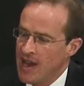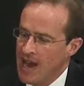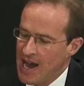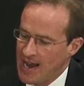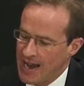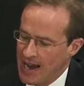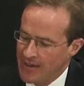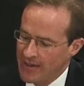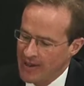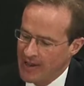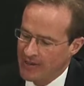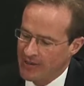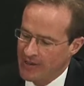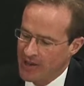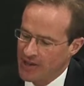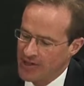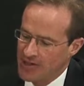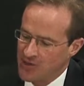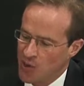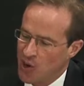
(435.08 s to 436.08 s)
And I think
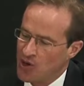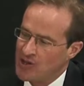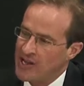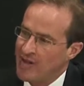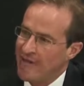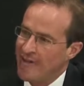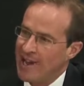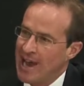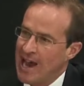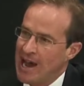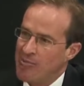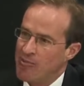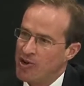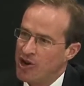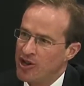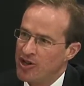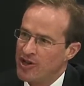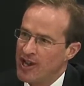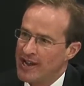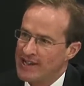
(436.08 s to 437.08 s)
that what David
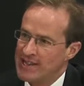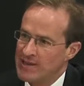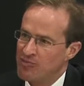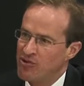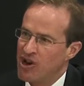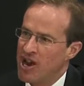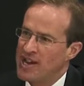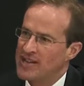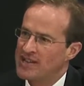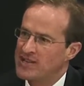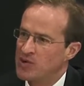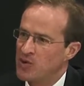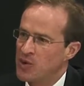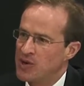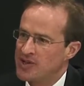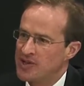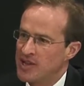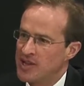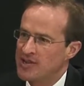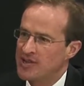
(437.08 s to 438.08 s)
Cameron expressed
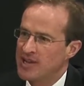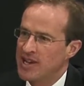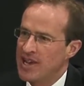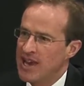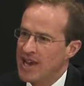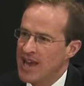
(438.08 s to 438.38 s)
was that